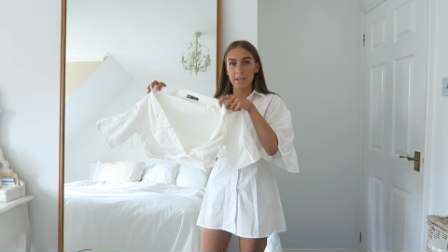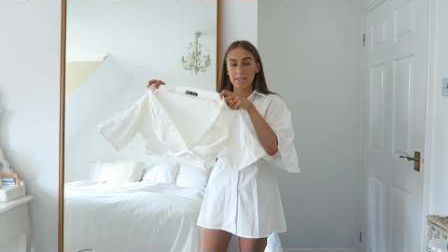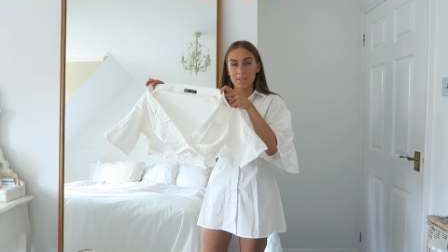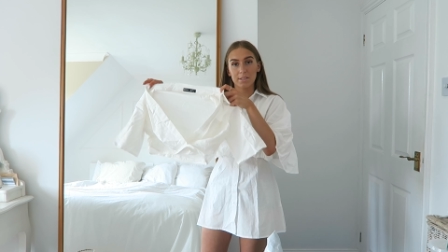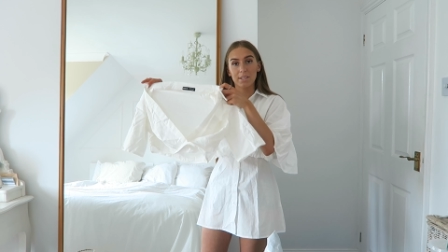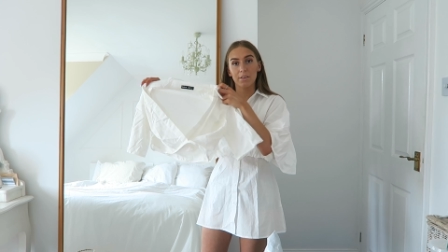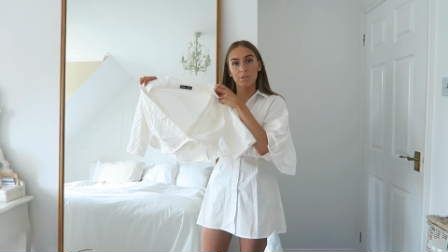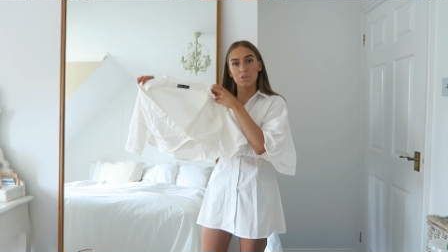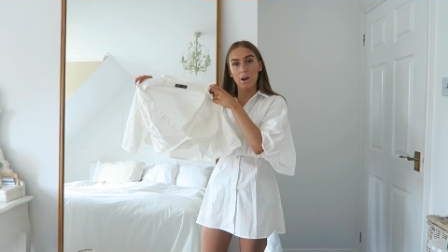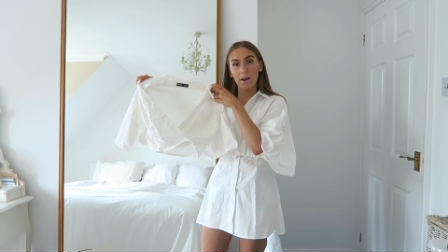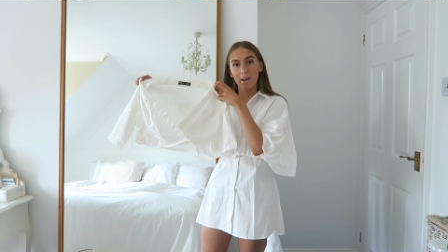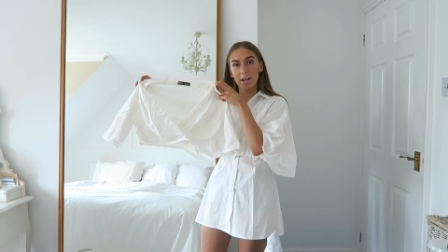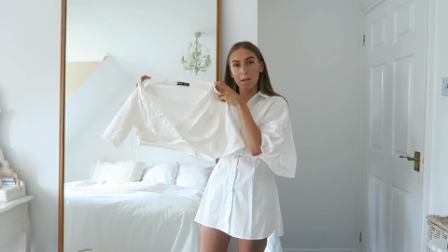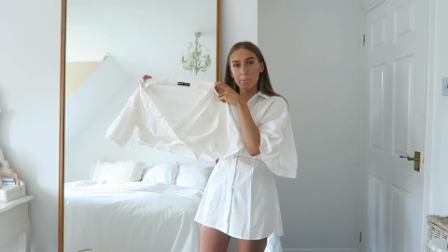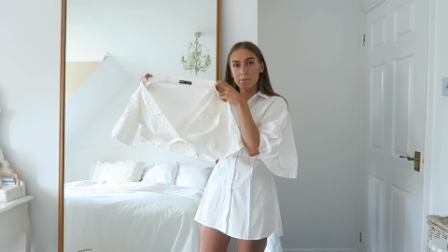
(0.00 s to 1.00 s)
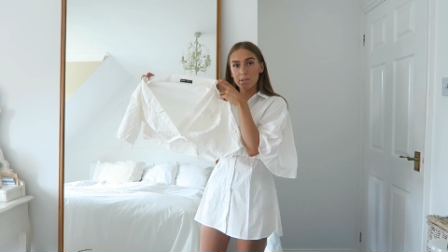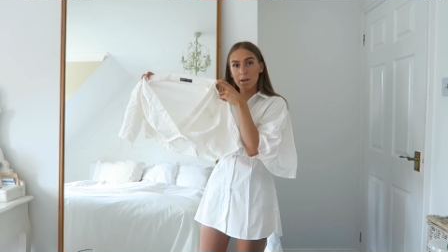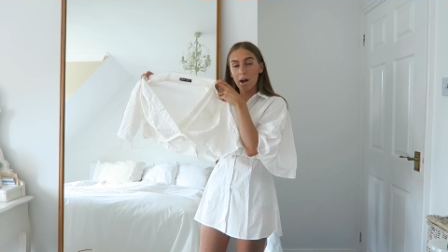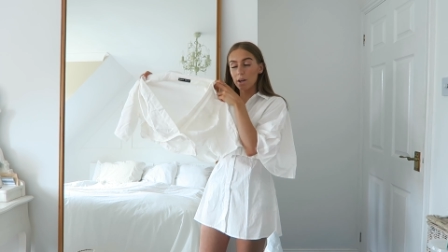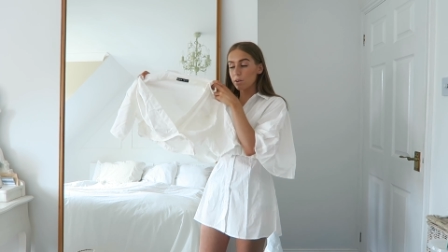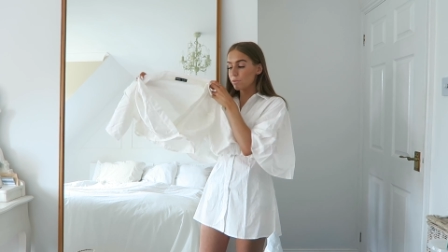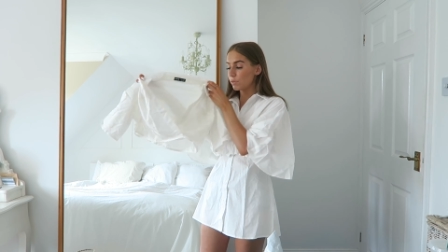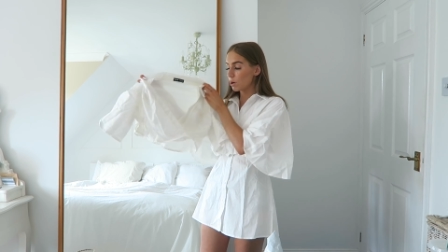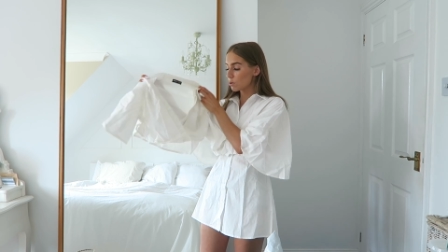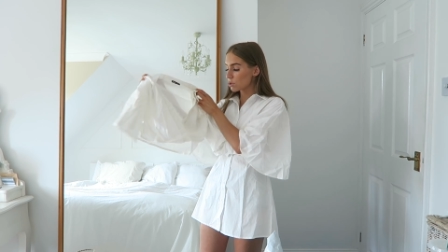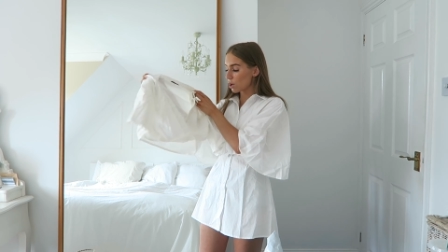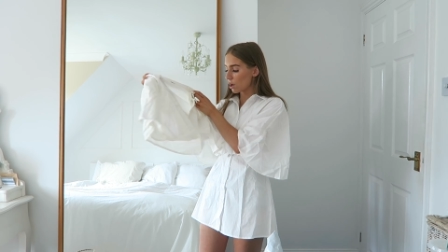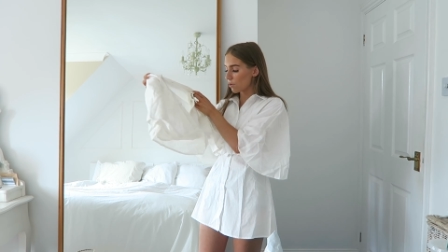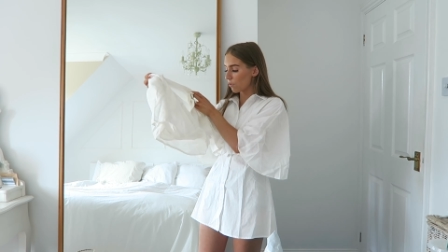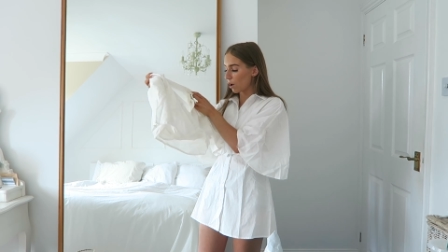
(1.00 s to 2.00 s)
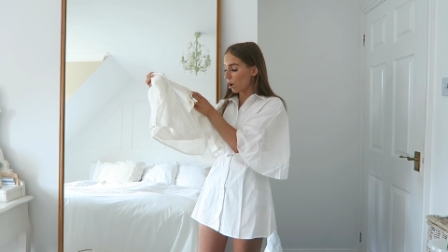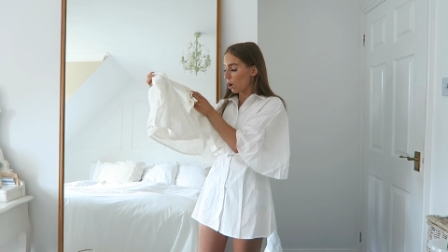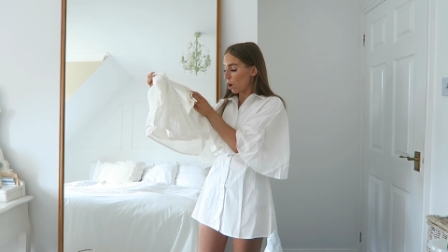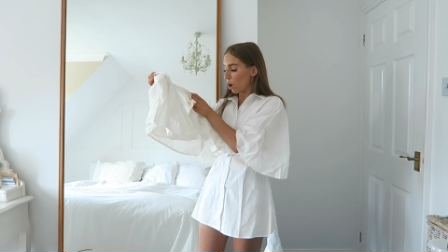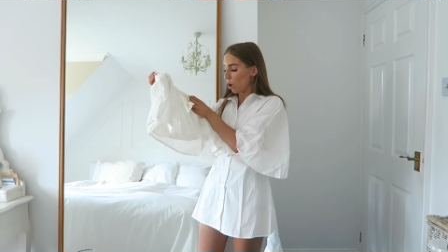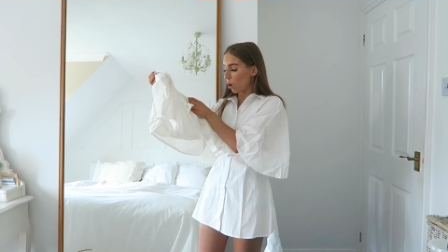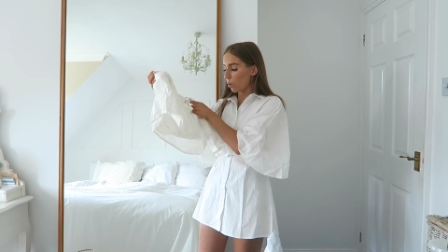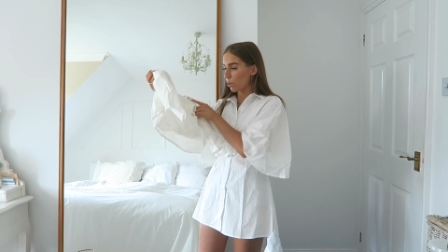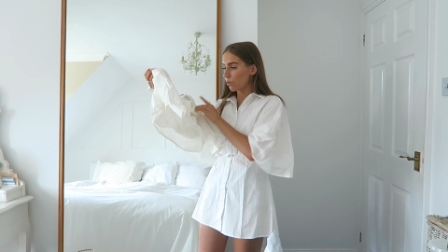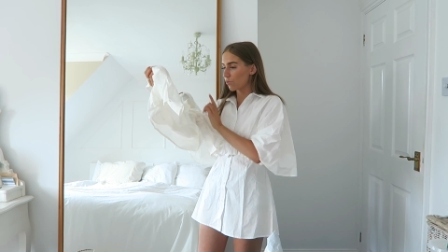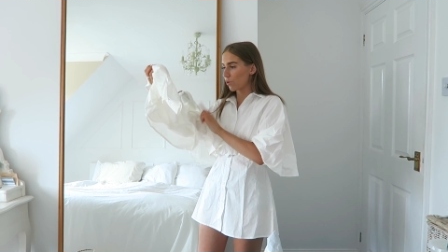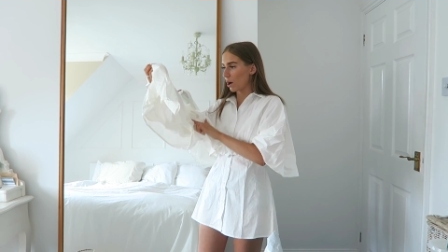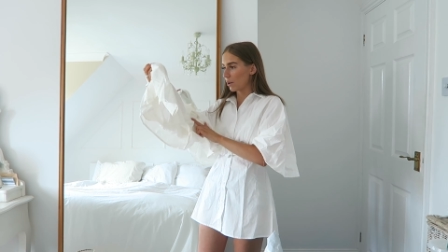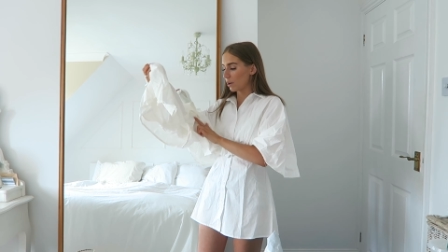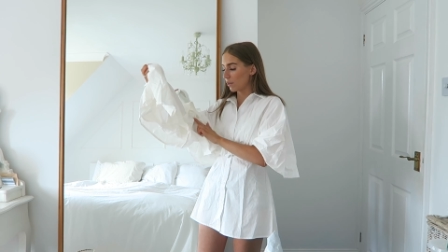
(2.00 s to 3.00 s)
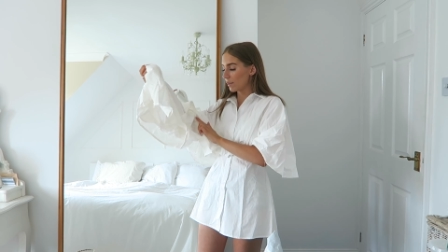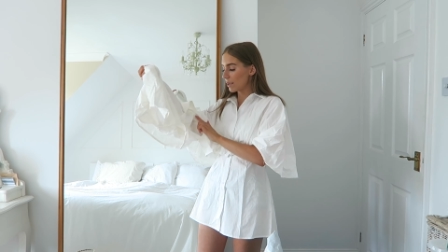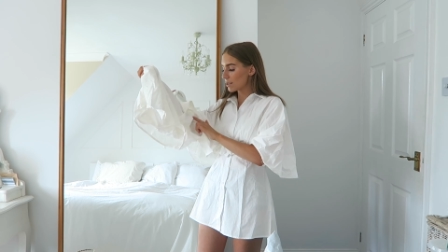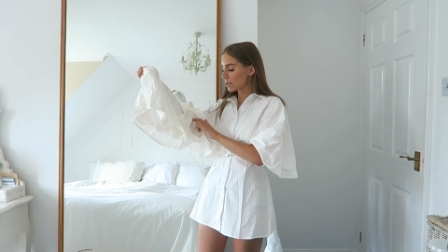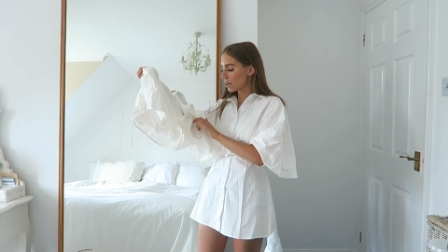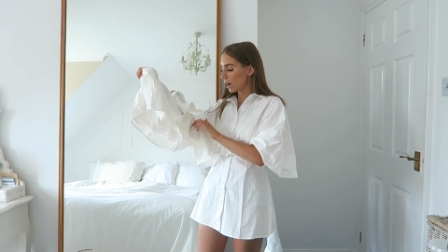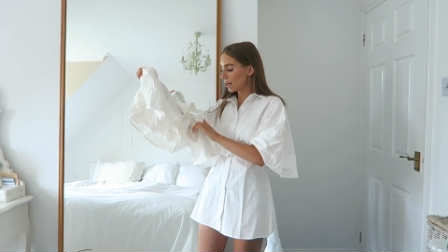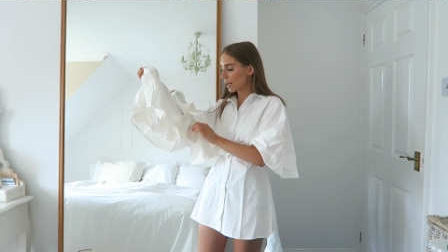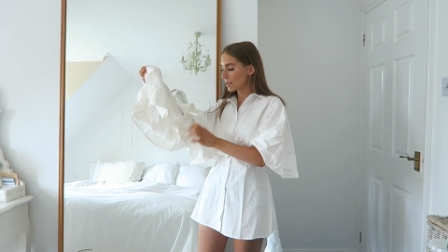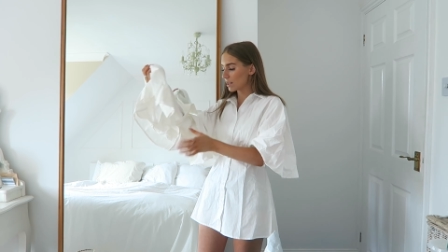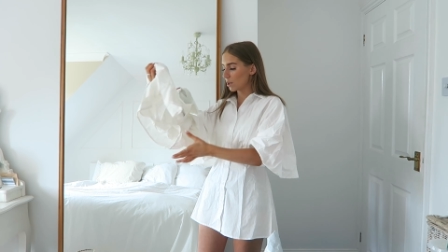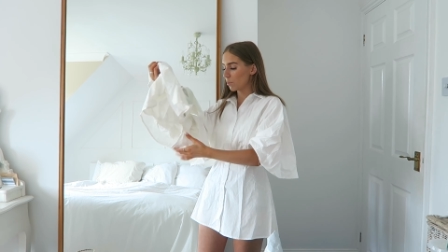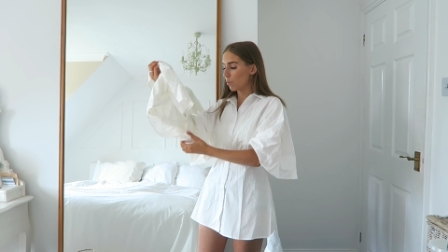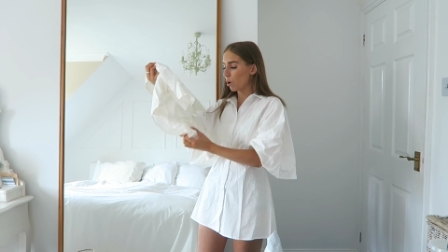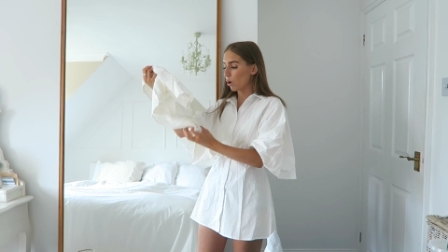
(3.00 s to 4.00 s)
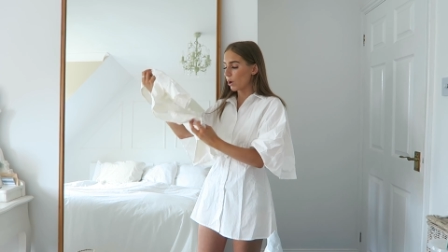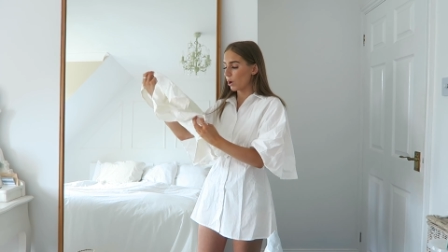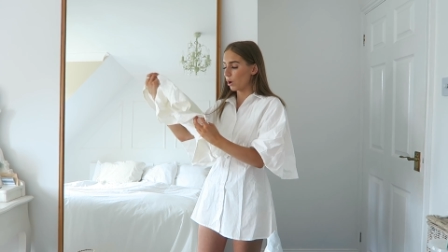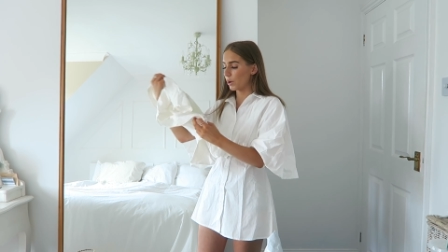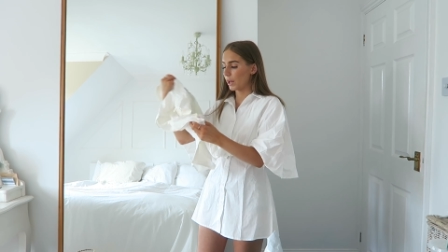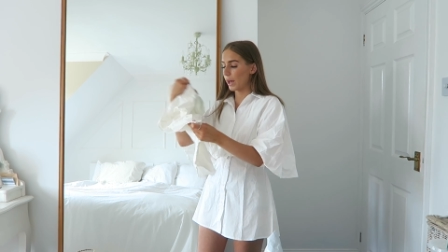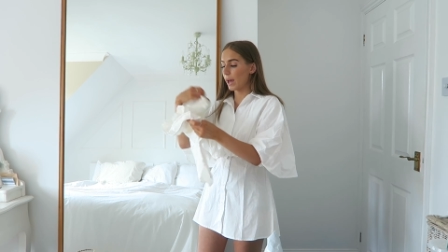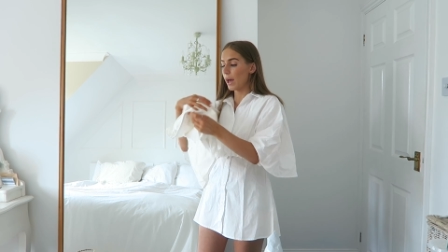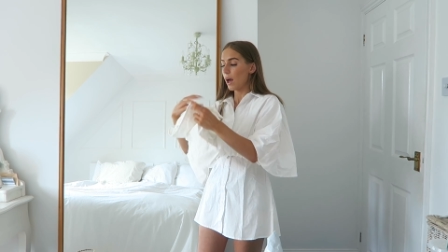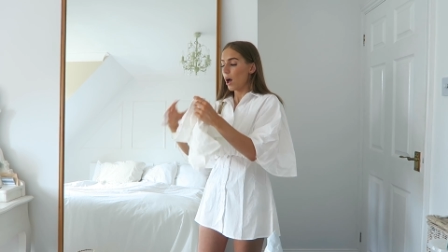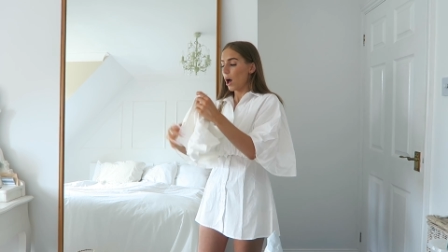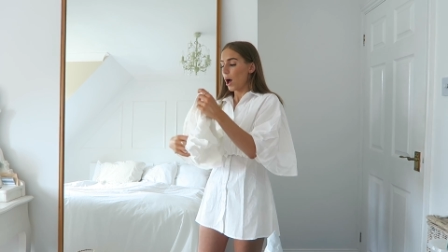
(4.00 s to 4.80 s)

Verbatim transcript: be easy to see on the trial clips. Kind of folds over on the front, this side has a little pocket on it,